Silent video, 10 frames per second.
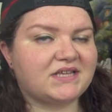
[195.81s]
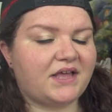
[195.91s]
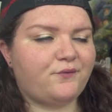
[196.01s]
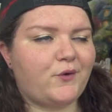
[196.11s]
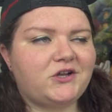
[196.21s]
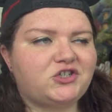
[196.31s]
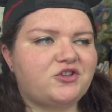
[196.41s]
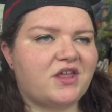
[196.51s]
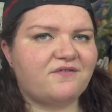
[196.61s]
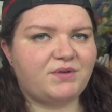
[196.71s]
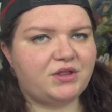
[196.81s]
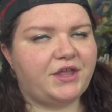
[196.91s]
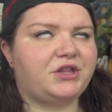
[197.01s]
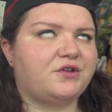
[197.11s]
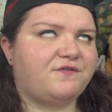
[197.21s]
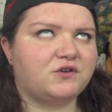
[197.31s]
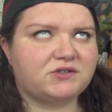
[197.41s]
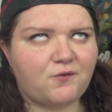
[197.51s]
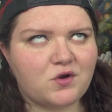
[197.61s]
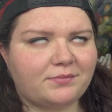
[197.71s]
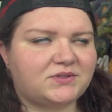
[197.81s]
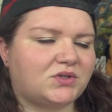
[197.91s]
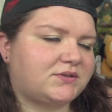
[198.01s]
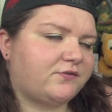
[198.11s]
I've watched that have been like the first 4 episodes,